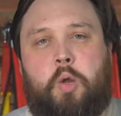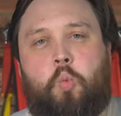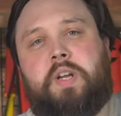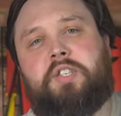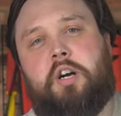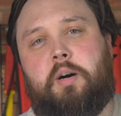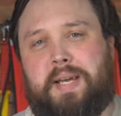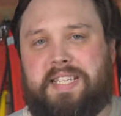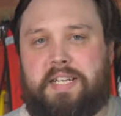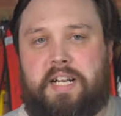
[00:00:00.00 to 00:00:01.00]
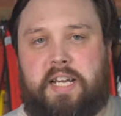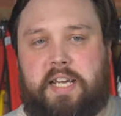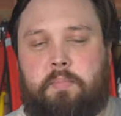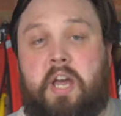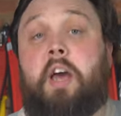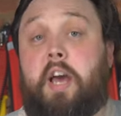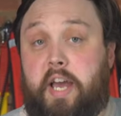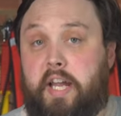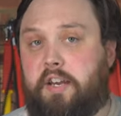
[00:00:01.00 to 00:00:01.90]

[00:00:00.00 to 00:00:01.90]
which are basically an